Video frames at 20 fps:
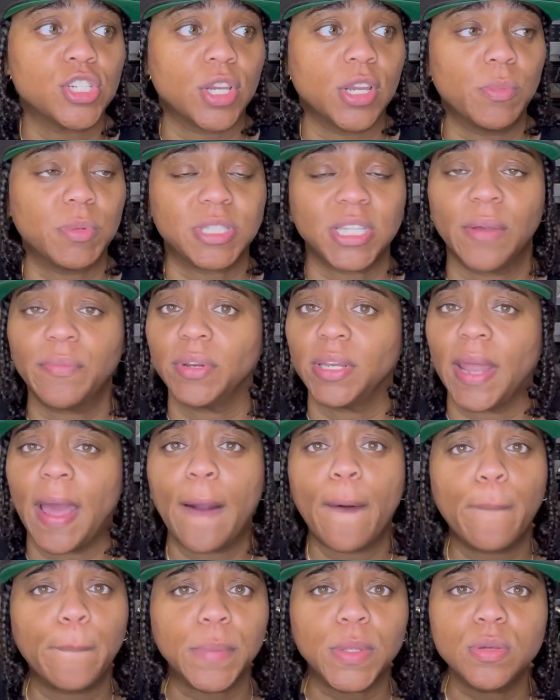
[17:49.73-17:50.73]
and it was never
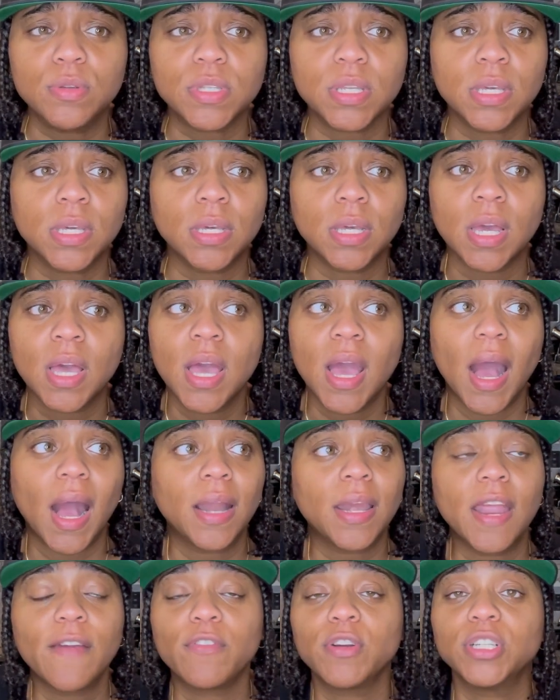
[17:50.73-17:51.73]
loud music. I
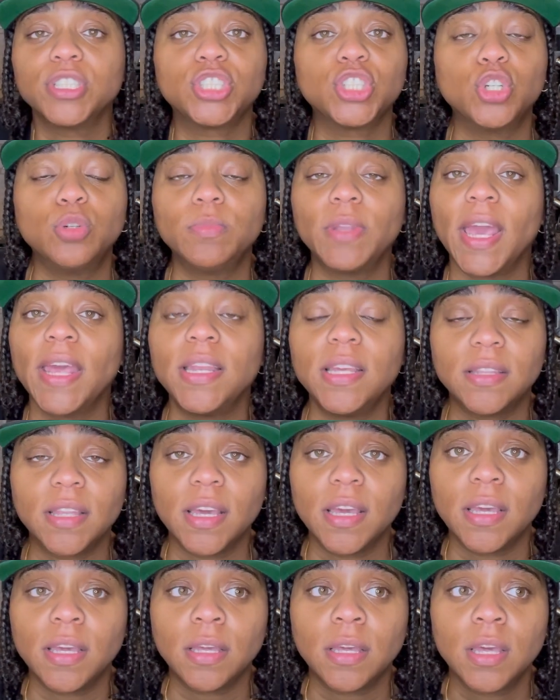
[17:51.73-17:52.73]
never assumed
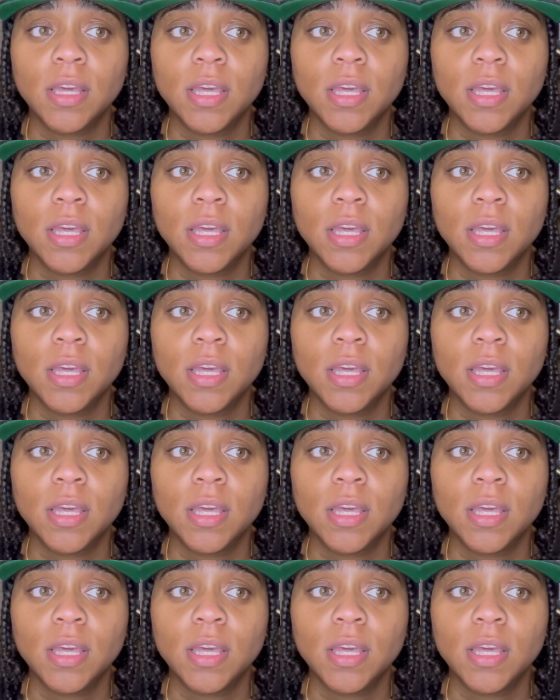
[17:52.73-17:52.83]
anything.